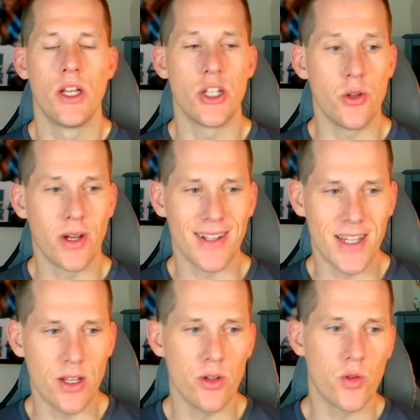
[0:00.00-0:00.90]
Do you
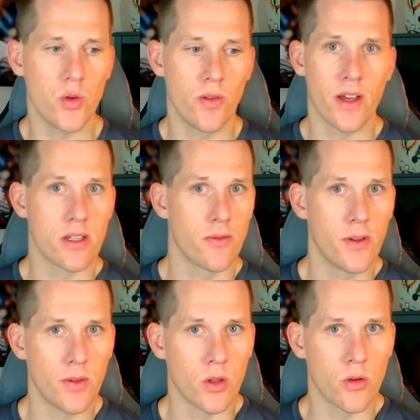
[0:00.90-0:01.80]
continue to invest a
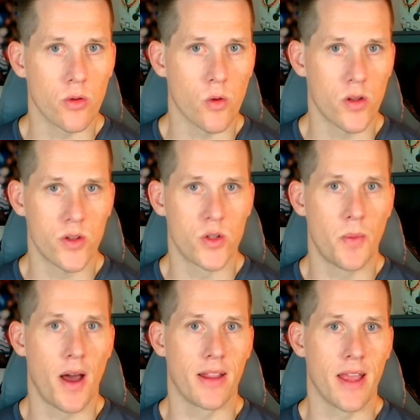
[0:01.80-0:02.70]
53 roster
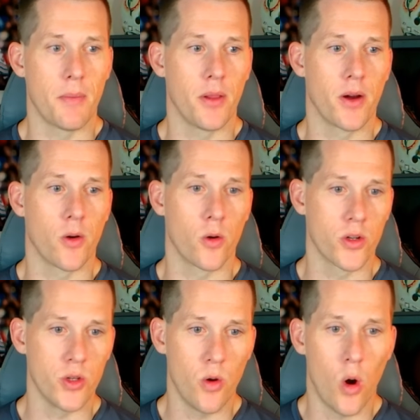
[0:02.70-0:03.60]
spot in that player, or
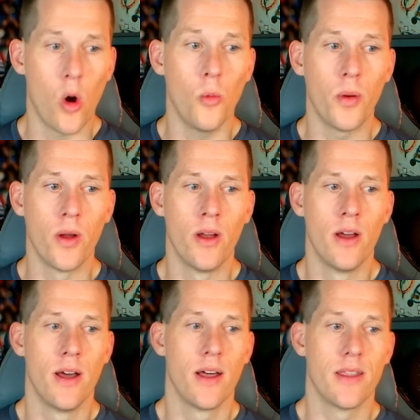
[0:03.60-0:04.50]
do you hope
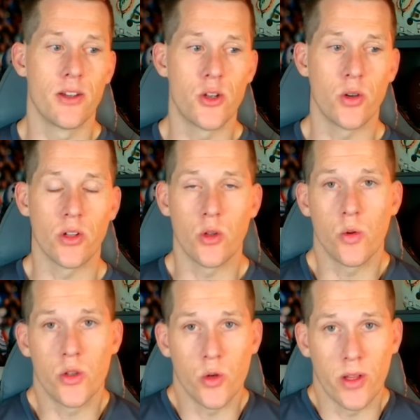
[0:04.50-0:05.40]
that you can do
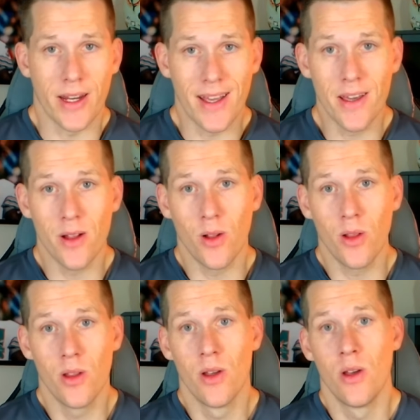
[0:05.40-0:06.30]
with Julian
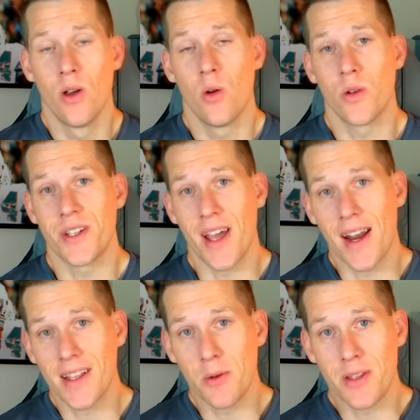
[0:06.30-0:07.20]
Hill, which you kind
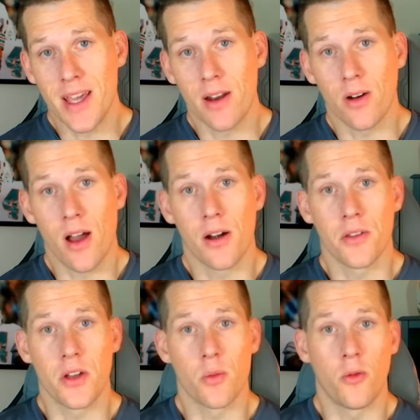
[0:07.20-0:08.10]
of did with Tanner Connor
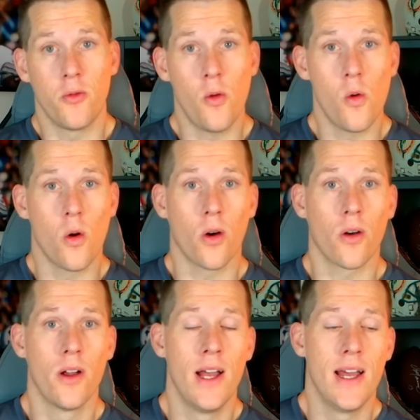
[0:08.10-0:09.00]
the year
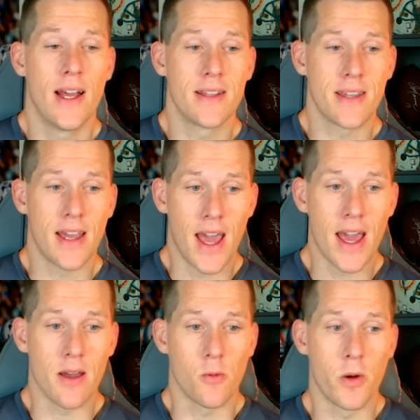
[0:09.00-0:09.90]
before, and say,
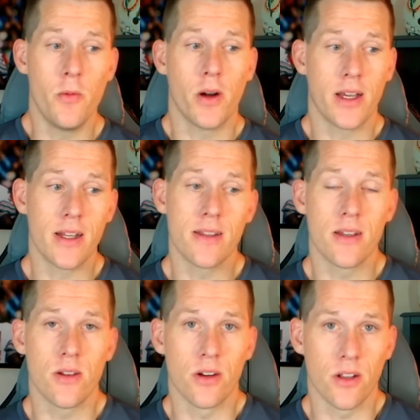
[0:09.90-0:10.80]
hey, we want to
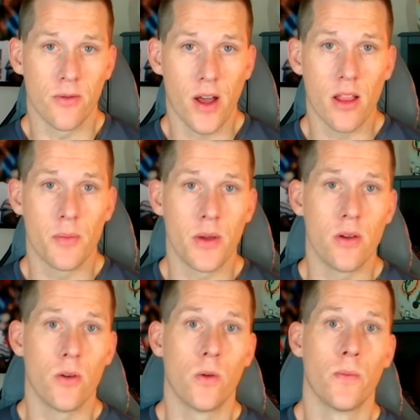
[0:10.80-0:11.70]
continue to develop
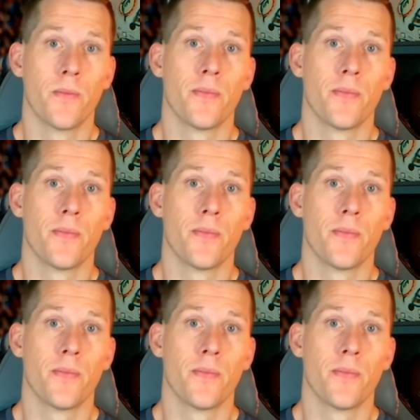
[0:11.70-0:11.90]
you,